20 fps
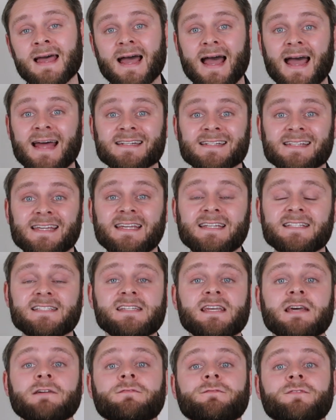and
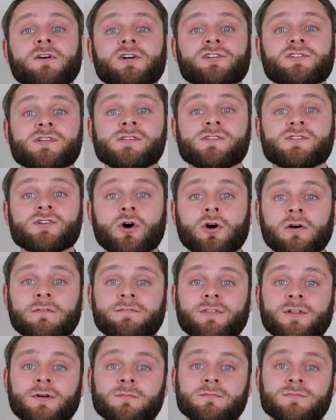ETF versions
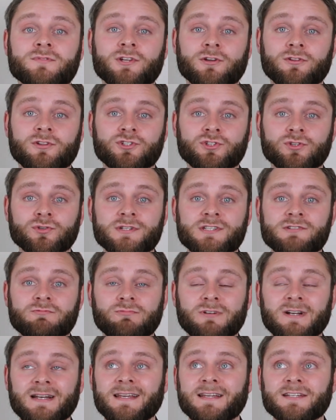of them, so the choice
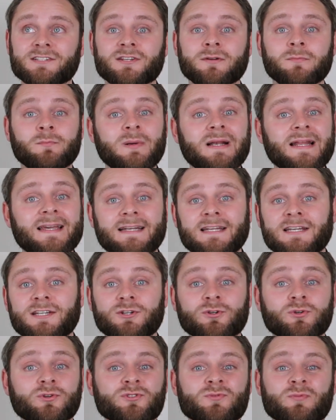really is completely
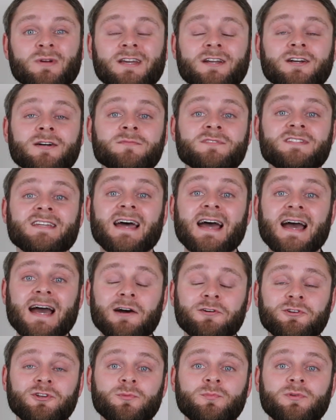yours when it comes to
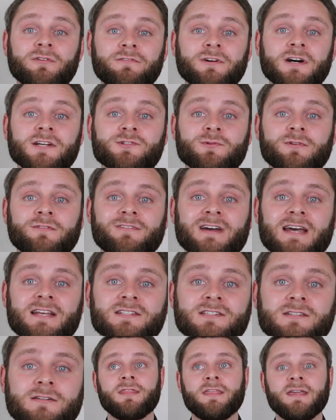how you'd prefer to
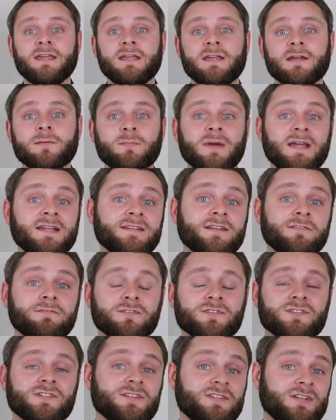invest. The main
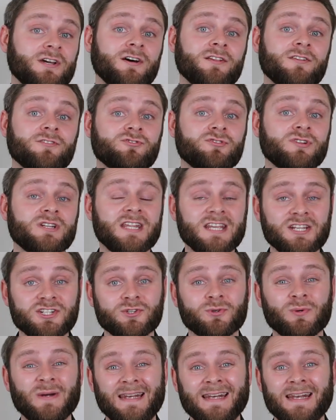differences are that
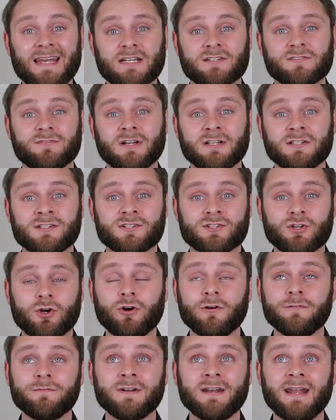traditional index funds
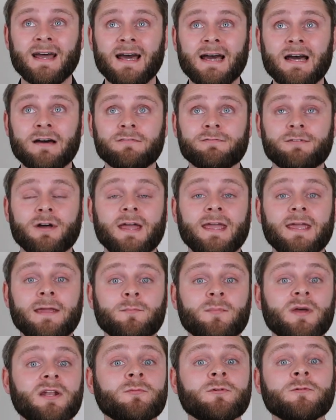often have a
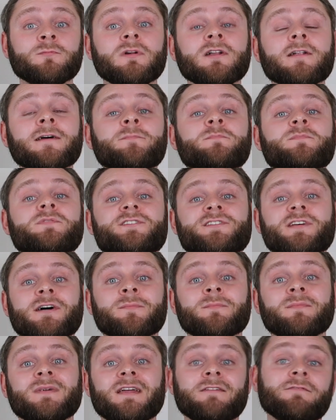minimum lump
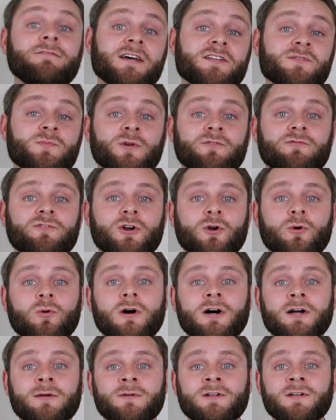sum investment
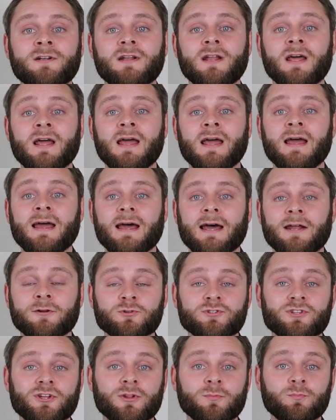requirement, and
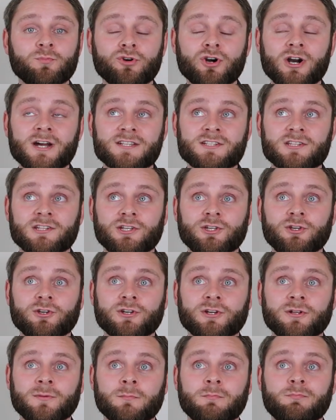also the price that you
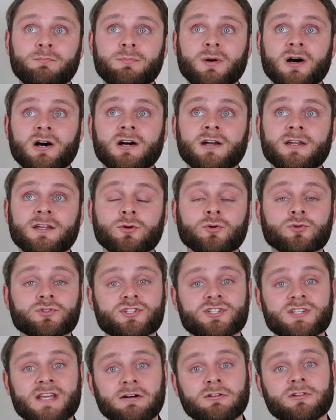can buy or
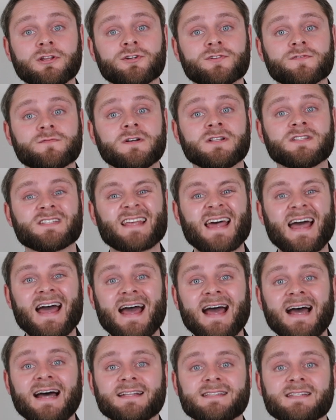sell those funds
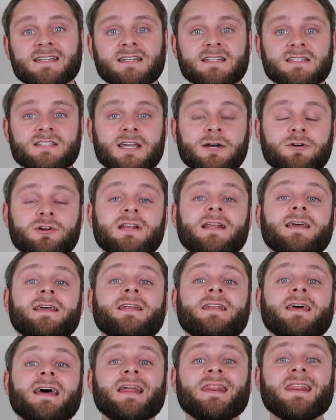at is
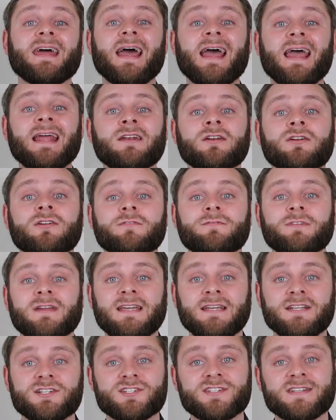calculated at the end of
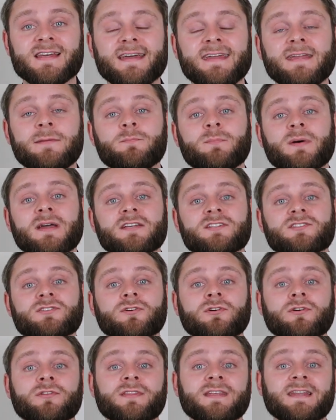each day based
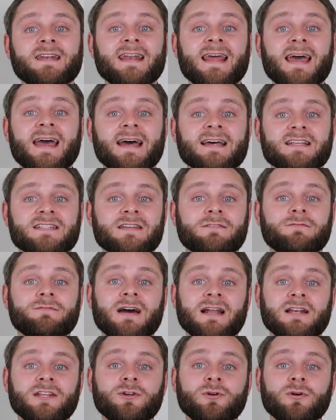on the net asset
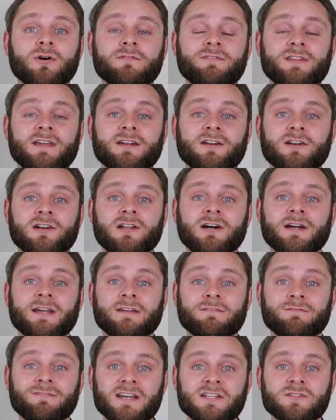value of the underlying
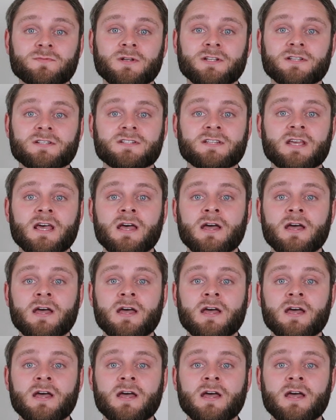investments.